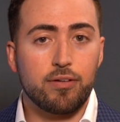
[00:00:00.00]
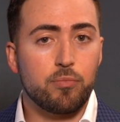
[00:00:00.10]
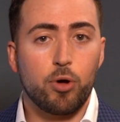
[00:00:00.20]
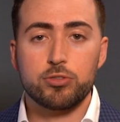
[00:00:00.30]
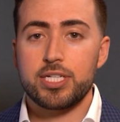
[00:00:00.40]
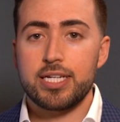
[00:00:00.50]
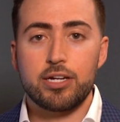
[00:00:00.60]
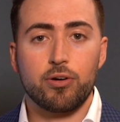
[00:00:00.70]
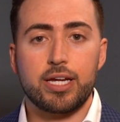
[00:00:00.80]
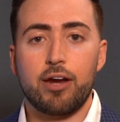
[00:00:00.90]

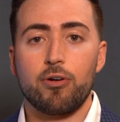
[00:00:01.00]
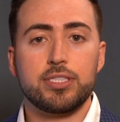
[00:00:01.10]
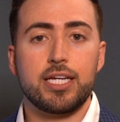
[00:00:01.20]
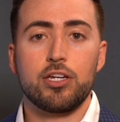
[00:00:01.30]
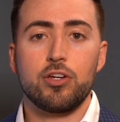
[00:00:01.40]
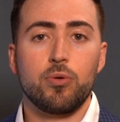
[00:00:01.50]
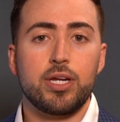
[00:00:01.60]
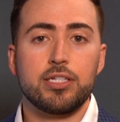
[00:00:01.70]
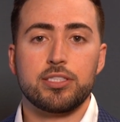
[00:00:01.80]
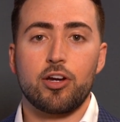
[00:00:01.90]
multi-year guaranteed
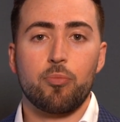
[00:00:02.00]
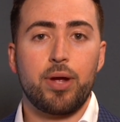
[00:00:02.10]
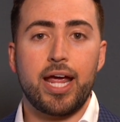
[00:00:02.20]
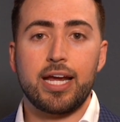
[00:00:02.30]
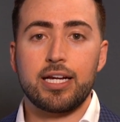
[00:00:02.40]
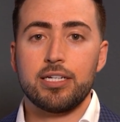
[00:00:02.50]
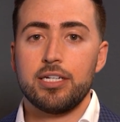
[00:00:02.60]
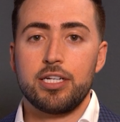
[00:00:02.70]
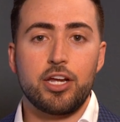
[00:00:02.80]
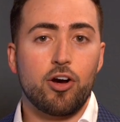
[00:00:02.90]
annuities that are paying
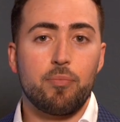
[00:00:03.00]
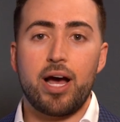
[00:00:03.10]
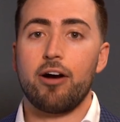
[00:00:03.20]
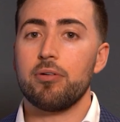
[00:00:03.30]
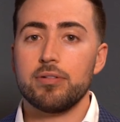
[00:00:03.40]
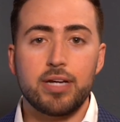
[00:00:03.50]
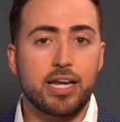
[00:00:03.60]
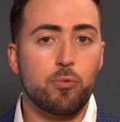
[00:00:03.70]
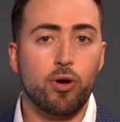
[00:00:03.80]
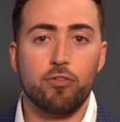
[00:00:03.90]
about
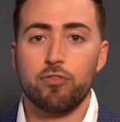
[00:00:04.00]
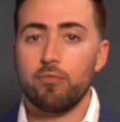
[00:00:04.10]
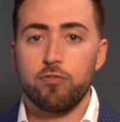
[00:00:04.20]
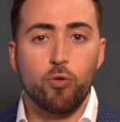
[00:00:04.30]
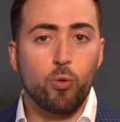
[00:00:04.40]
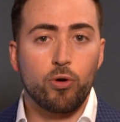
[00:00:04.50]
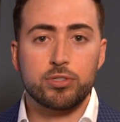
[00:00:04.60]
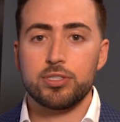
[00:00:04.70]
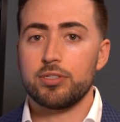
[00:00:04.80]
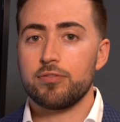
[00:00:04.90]
anywhere from 4
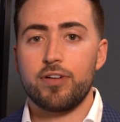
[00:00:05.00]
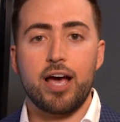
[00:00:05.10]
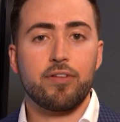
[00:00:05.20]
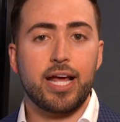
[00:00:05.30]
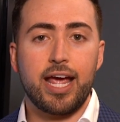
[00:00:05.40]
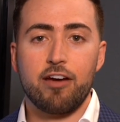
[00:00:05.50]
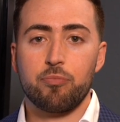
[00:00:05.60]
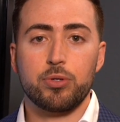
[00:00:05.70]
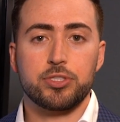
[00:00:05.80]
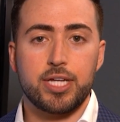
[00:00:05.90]
to
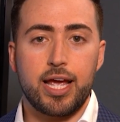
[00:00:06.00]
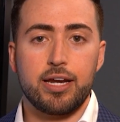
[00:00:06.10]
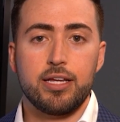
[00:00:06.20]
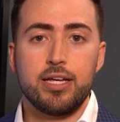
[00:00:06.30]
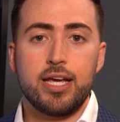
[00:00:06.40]
5.5%.